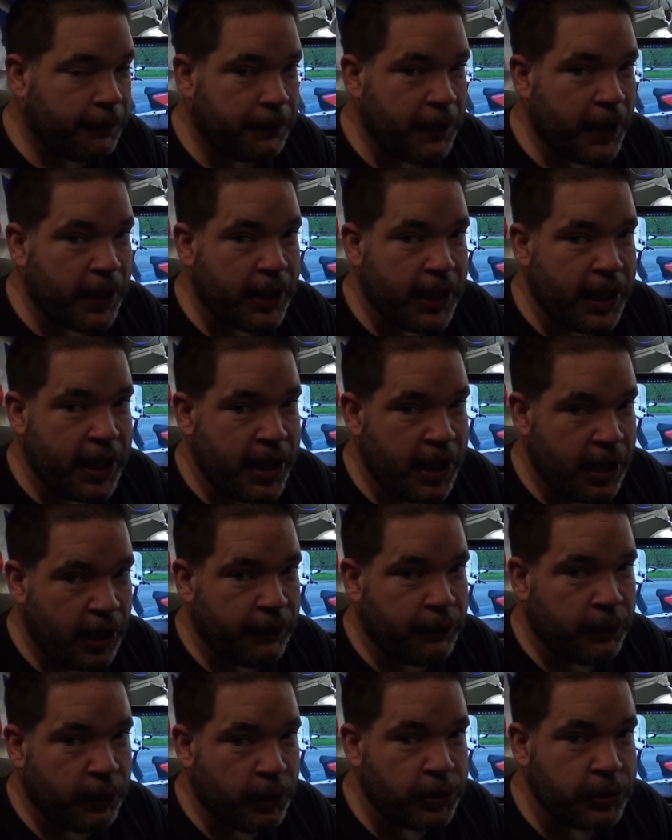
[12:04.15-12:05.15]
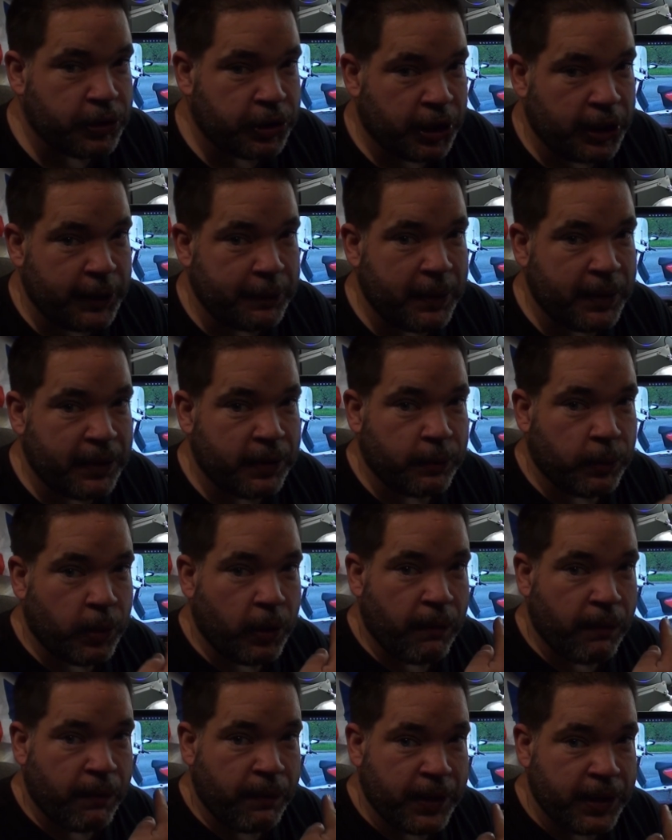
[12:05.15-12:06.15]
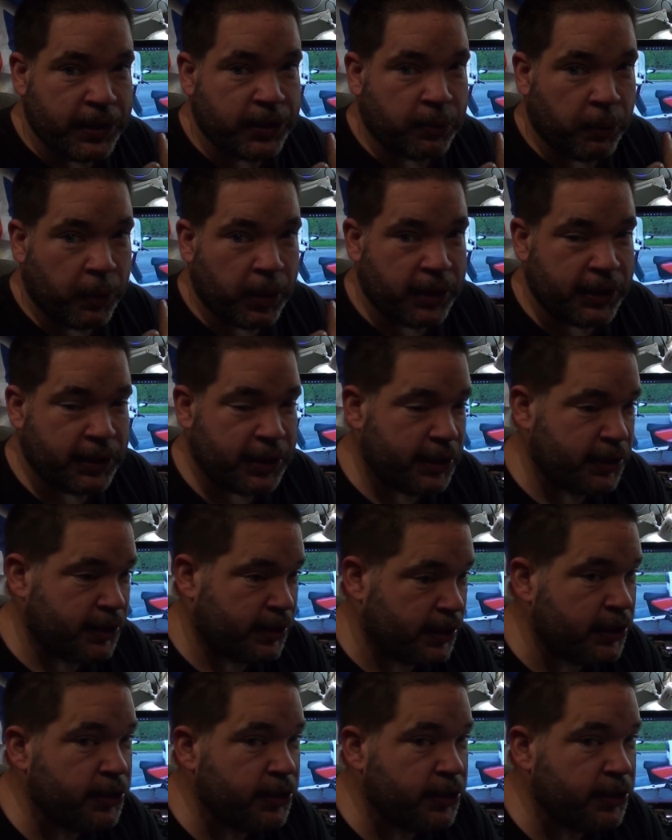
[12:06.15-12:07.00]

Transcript: felt a hell of a lot cheaper than what this one does.